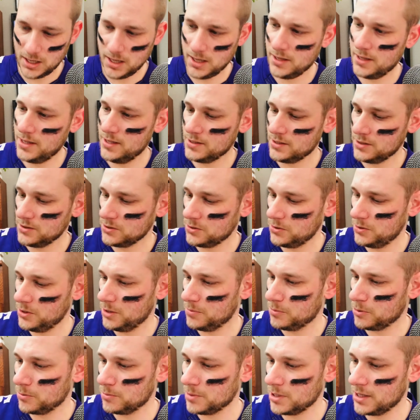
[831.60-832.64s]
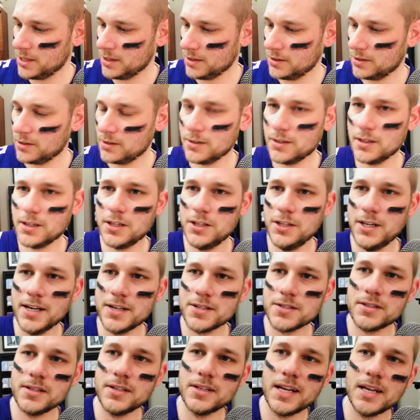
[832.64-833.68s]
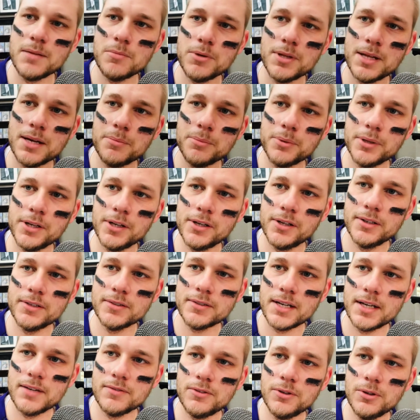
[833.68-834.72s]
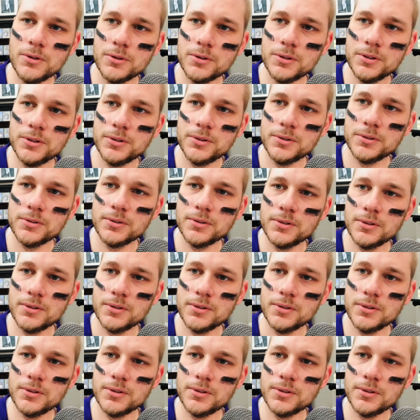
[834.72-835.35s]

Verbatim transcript: This is who they're permitting. Can you actually name who that player is? I have no clue.